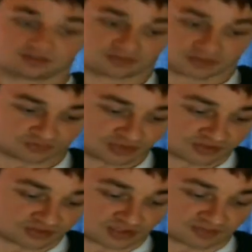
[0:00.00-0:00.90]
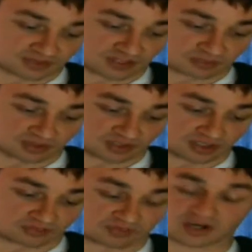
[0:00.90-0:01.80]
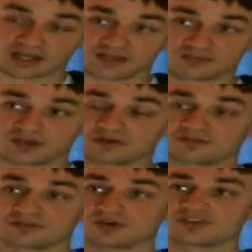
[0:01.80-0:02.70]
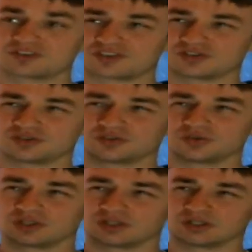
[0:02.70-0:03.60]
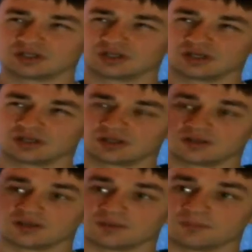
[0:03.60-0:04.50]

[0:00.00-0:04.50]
this research I've done, but I guess it refers to the